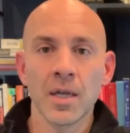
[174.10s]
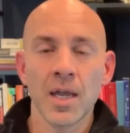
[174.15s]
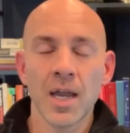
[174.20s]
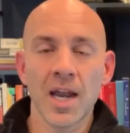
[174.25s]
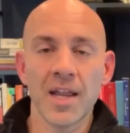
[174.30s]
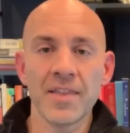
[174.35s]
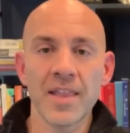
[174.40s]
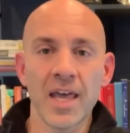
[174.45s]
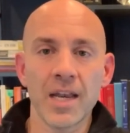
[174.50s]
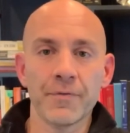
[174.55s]

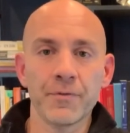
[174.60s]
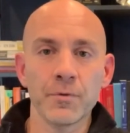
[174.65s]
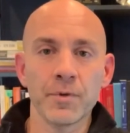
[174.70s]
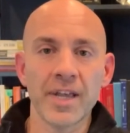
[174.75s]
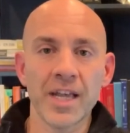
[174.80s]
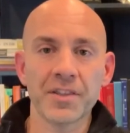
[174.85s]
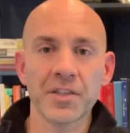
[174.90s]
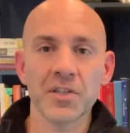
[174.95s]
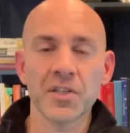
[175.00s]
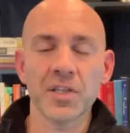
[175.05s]
and that if you
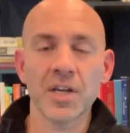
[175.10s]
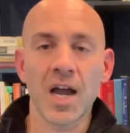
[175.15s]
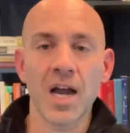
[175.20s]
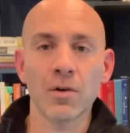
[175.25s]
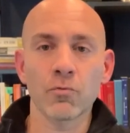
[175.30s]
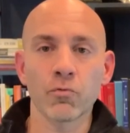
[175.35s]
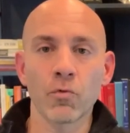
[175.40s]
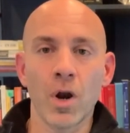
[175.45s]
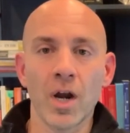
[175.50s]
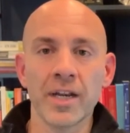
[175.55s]
get the
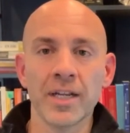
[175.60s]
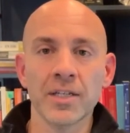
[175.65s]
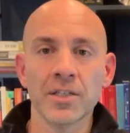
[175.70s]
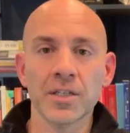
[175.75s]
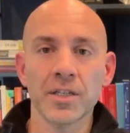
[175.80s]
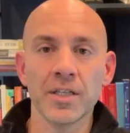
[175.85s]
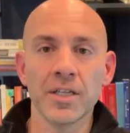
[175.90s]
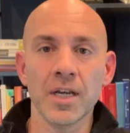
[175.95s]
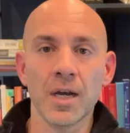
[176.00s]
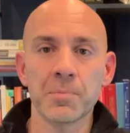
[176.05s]
stock running
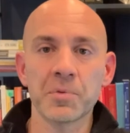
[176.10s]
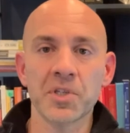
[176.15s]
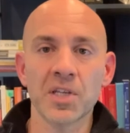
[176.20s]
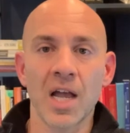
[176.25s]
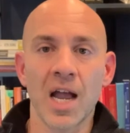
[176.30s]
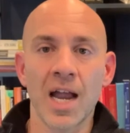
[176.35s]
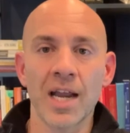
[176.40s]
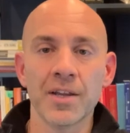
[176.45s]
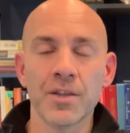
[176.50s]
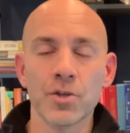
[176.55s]
to the
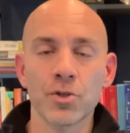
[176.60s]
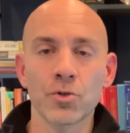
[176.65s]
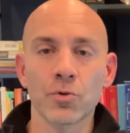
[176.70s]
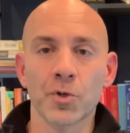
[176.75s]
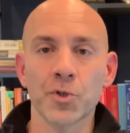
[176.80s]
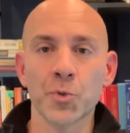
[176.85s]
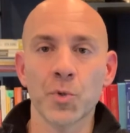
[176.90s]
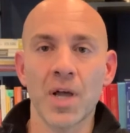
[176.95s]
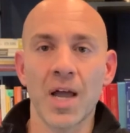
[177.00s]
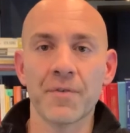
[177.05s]
upside, the
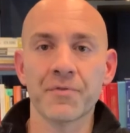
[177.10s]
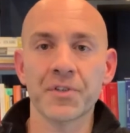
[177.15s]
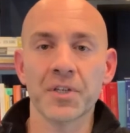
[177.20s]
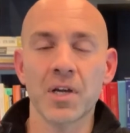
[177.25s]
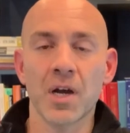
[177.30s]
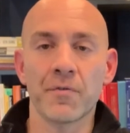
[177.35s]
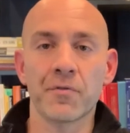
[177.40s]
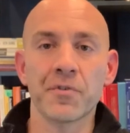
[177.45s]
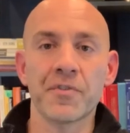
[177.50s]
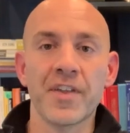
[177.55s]
shorts will have to
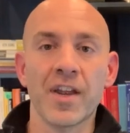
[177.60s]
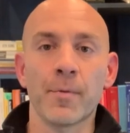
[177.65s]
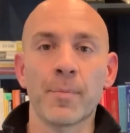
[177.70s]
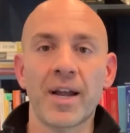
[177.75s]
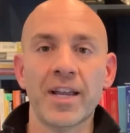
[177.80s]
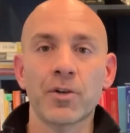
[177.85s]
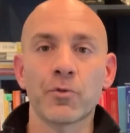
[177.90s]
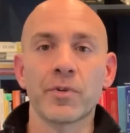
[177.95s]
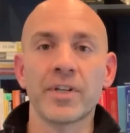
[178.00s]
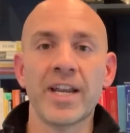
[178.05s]
cover,
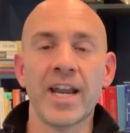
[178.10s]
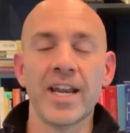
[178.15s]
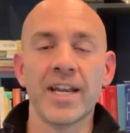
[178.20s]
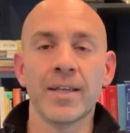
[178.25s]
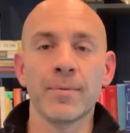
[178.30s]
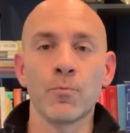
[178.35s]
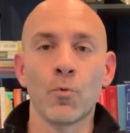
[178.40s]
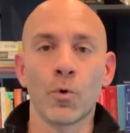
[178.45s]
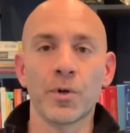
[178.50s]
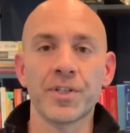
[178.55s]
thereby
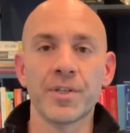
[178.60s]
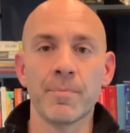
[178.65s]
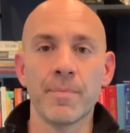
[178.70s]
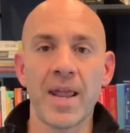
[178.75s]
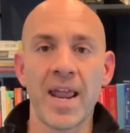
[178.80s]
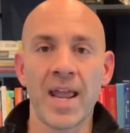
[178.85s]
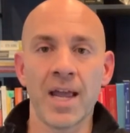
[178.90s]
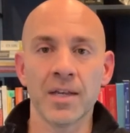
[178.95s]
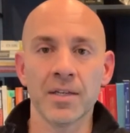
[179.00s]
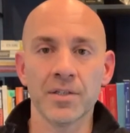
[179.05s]
creating more
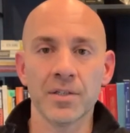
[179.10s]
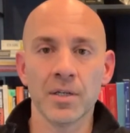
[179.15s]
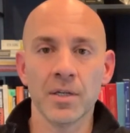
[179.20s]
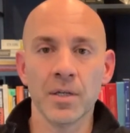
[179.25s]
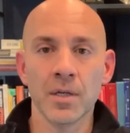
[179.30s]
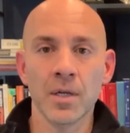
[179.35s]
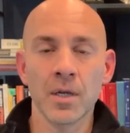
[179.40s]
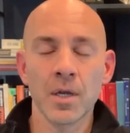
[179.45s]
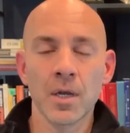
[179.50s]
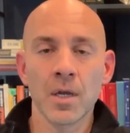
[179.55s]
demand.
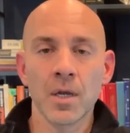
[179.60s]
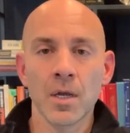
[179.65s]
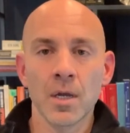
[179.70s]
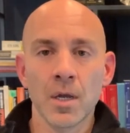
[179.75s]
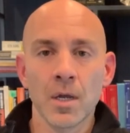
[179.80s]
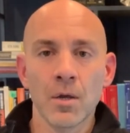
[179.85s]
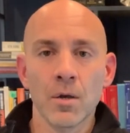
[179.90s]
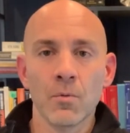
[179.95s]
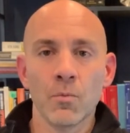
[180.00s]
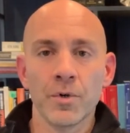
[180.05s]

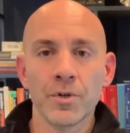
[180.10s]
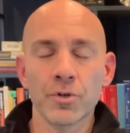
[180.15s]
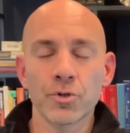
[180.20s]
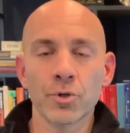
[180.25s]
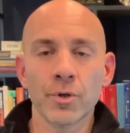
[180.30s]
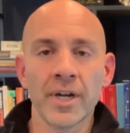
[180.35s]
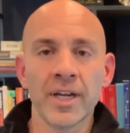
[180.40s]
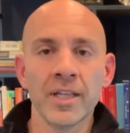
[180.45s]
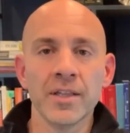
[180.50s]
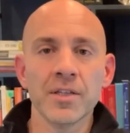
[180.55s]
When you're
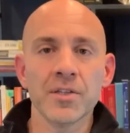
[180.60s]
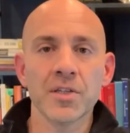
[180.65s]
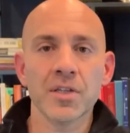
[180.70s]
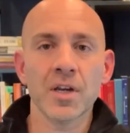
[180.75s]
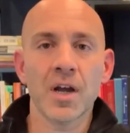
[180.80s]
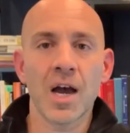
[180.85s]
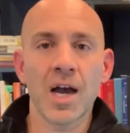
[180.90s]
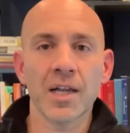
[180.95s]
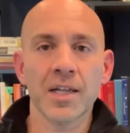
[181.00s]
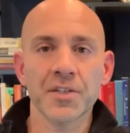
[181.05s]
trading the
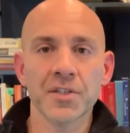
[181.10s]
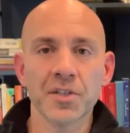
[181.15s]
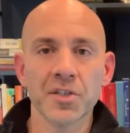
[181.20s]
stock, it's a